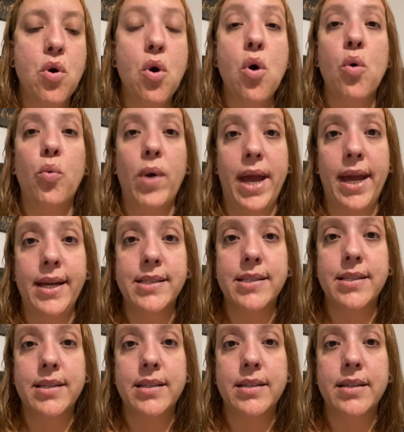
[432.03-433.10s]

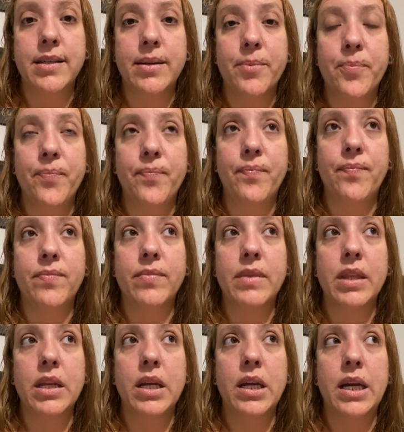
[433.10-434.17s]
wait,
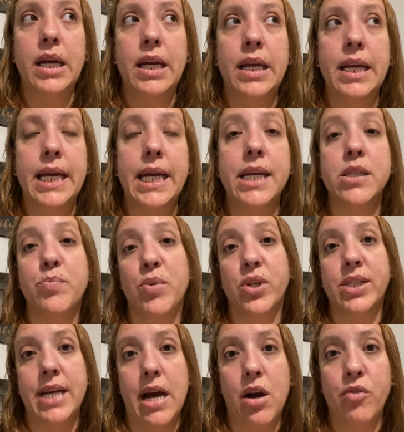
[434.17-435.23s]
and he is
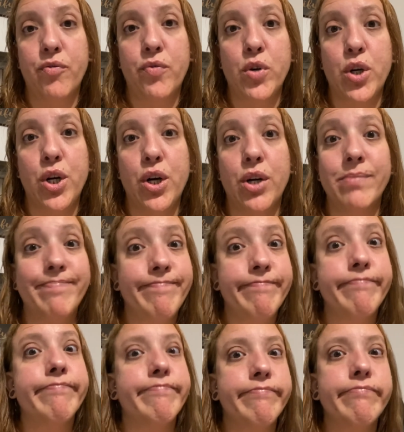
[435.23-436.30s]
booked out for
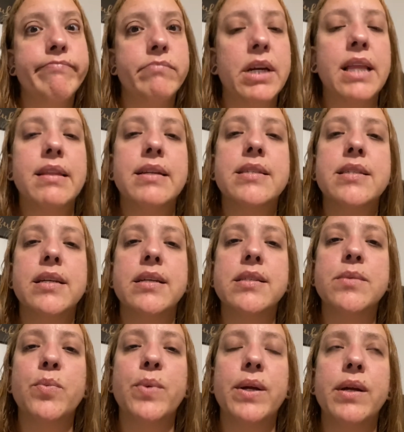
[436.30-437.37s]
at least
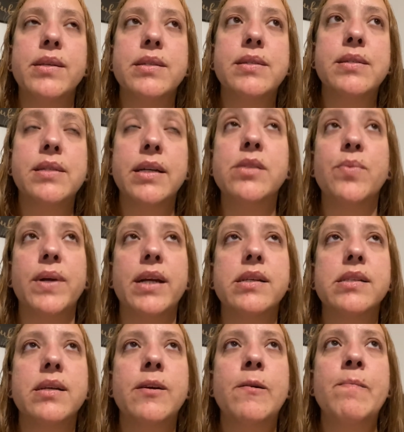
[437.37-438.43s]
6
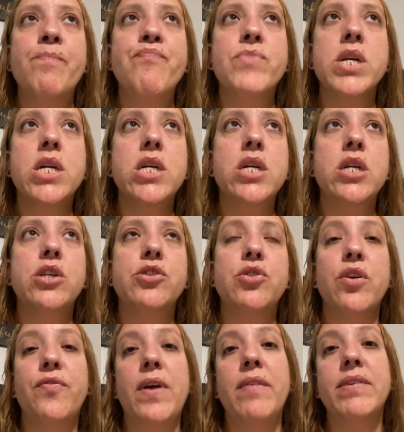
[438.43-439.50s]
weeks.
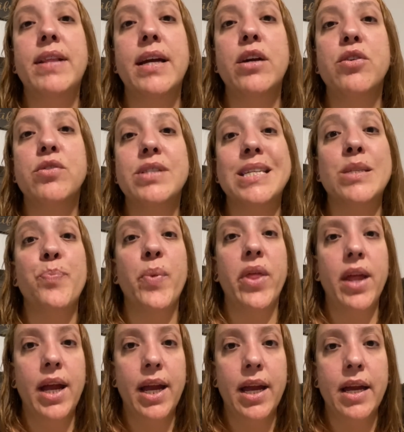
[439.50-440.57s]
So if everything goes as
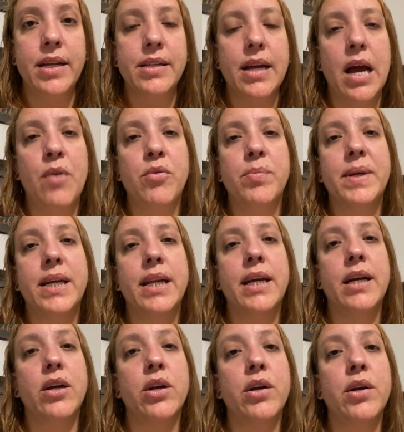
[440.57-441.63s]
planned, I will be
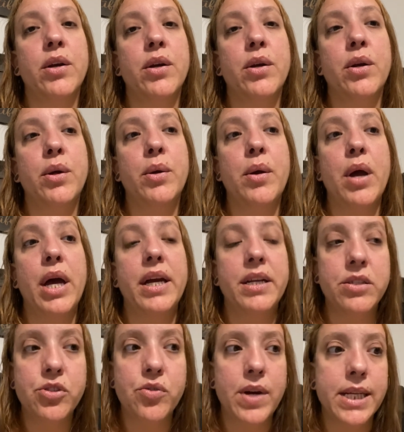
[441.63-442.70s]
getting a
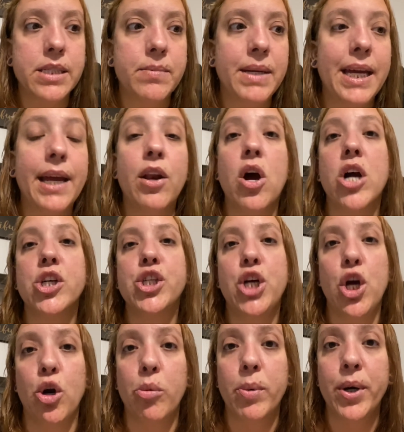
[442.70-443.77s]
hysterectomy in
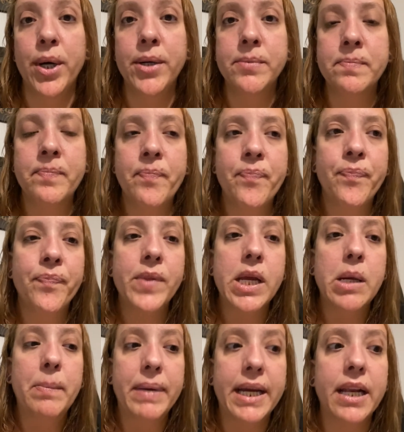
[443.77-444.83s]
October,
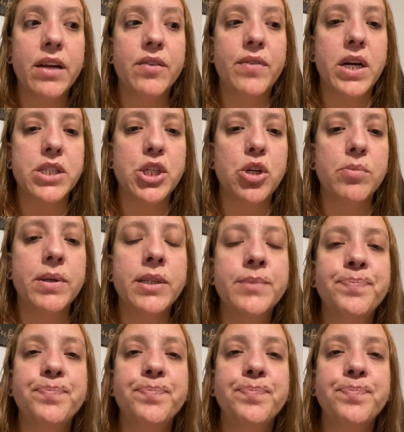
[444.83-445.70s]
beginning of October.